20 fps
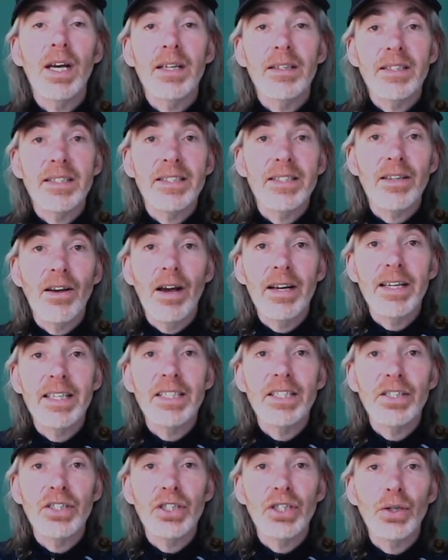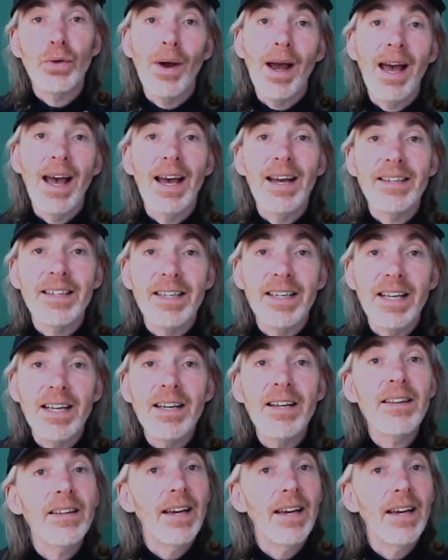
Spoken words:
decided to add it in,